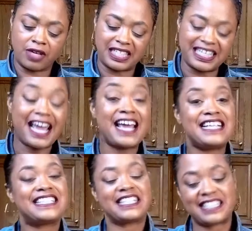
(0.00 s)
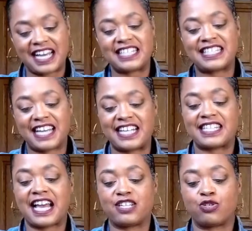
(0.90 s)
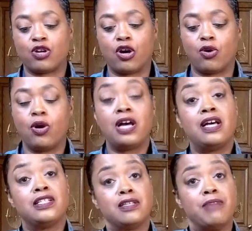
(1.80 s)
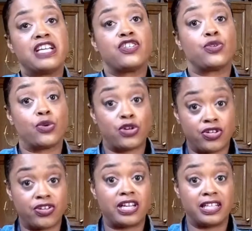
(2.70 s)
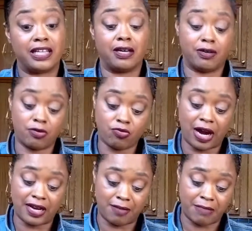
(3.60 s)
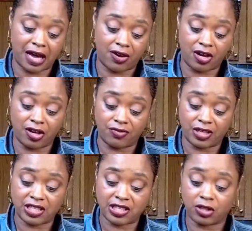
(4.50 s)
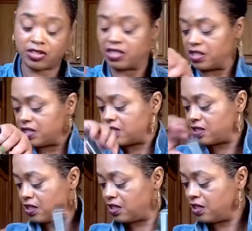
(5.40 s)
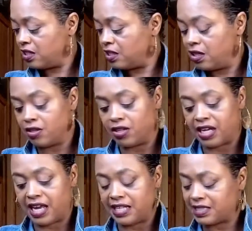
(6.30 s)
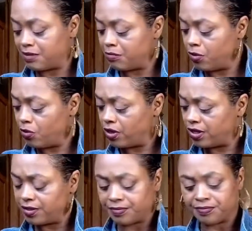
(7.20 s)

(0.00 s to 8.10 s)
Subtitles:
taste as you go to make sure you're getting the right amount of saltiness. I'm gonna add some more